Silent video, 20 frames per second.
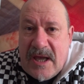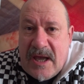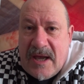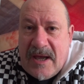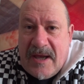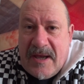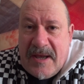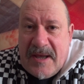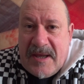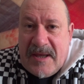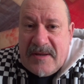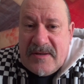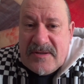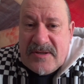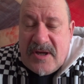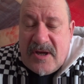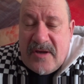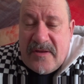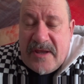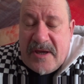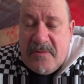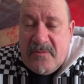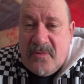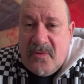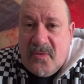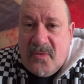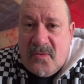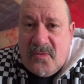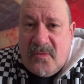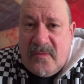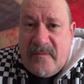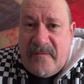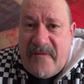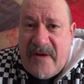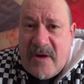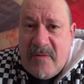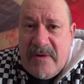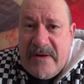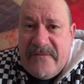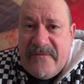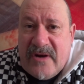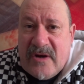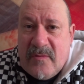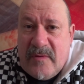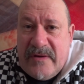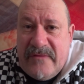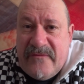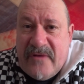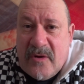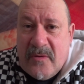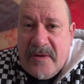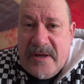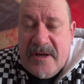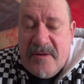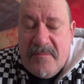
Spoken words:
and they were all very, very, very